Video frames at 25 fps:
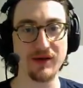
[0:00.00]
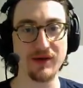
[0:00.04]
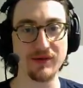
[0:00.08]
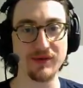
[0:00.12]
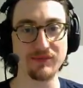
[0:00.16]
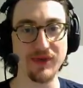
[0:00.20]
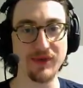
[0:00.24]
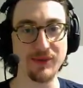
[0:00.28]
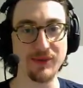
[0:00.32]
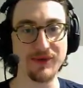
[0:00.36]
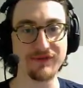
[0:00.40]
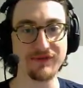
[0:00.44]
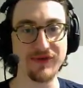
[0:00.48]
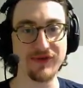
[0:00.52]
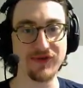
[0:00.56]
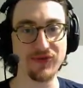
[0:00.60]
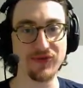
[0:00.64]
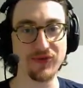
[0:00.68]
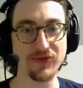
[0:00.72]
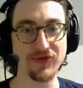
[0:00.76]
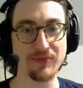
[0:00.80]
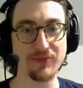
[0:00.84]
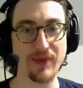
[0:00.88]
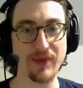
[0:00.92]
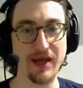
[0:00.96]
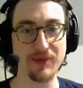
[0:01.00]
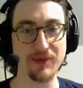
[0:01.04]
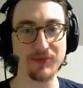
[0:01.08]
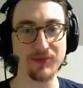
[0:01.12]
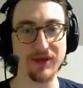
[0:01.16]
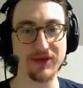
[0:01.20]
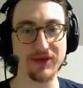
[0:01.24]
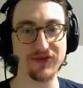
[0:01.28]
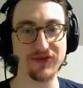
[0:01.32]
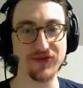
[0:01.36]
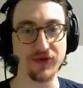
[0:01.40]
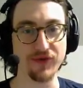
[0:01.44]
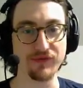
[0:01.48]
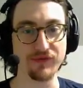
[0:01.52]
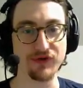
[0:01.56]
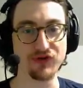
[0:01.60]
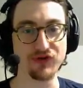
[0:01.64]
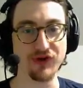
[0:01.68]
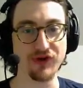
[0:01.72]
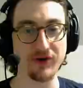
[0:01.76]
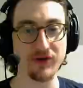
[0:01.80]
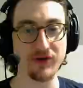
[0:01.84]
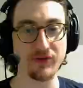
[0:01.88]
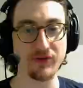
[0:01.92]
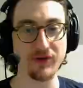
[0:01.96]
Maybe if this was a map like Silver
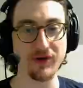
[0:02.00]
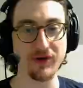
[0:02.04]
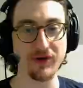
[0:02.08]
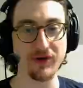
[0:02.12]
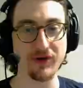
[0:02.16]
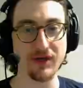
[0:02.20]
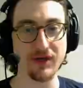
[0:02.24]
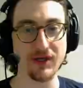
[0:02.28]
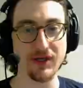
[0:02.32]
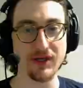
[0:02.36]
Shard where